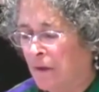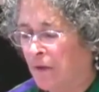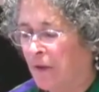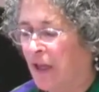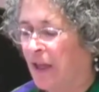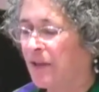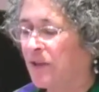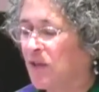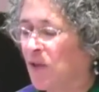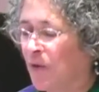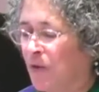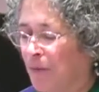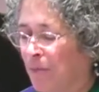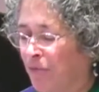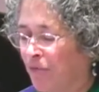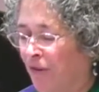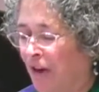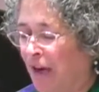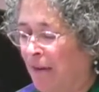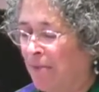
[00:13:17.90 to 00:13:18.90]
Okay, so the
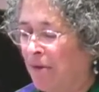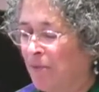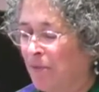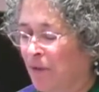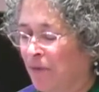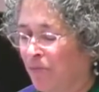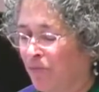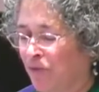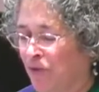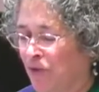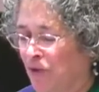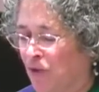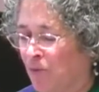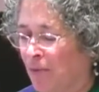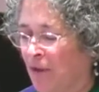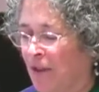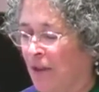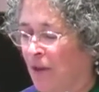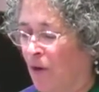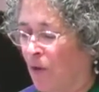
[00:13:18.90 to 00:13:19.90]
problem with
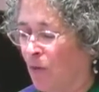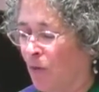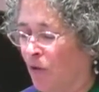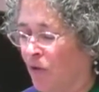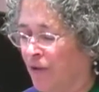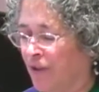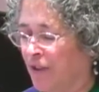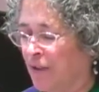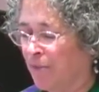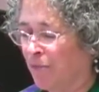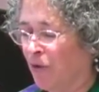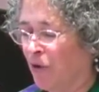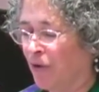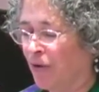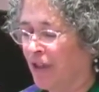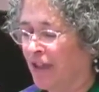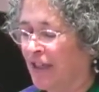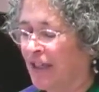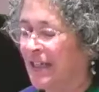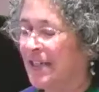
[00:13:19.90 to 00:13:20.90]
presuming that our world is
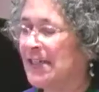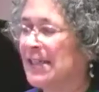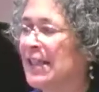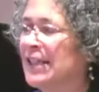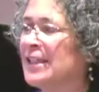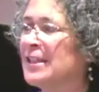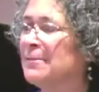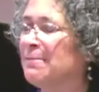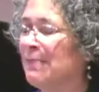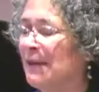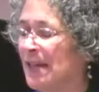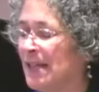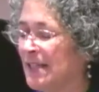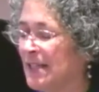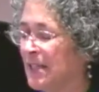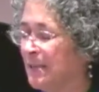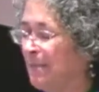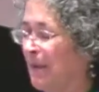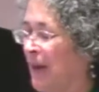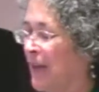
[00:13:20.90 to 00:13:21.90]
broken is that it's
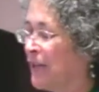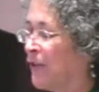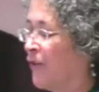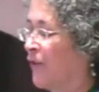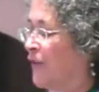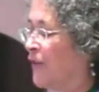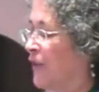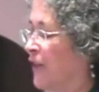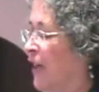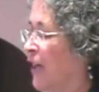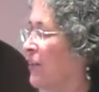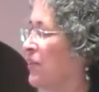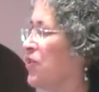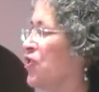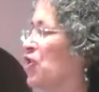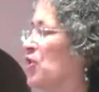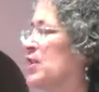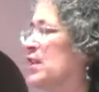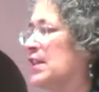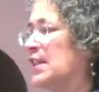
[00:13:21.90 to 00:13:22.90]
based upon a
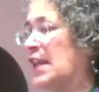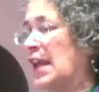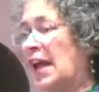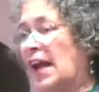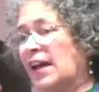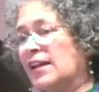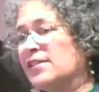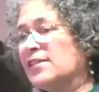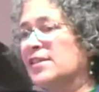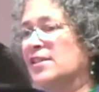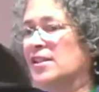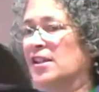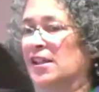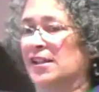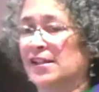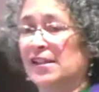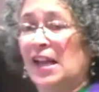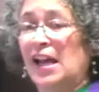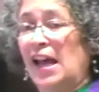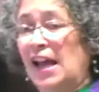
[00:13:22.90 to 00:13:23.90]
theology that casts
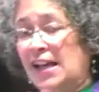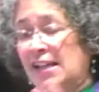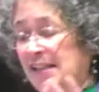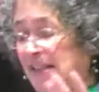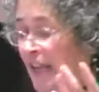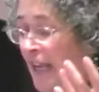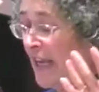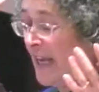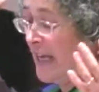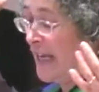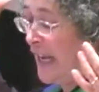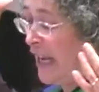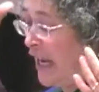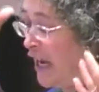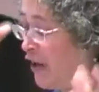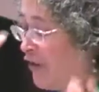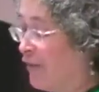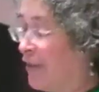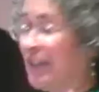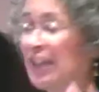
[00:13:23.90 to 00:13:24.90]
us as
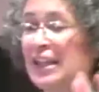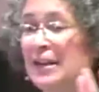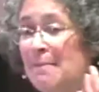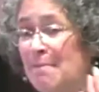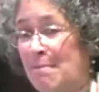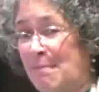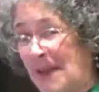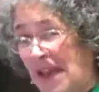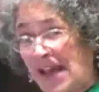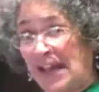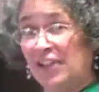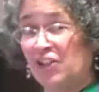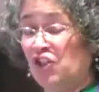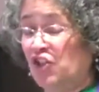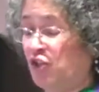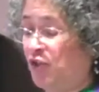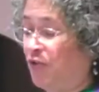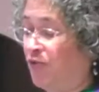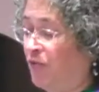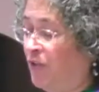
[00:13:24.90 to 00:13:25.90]
inherently bad
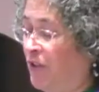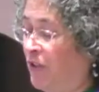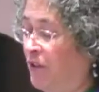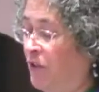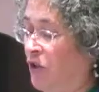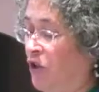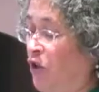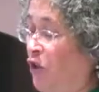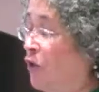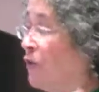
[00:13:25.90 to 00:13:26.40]
children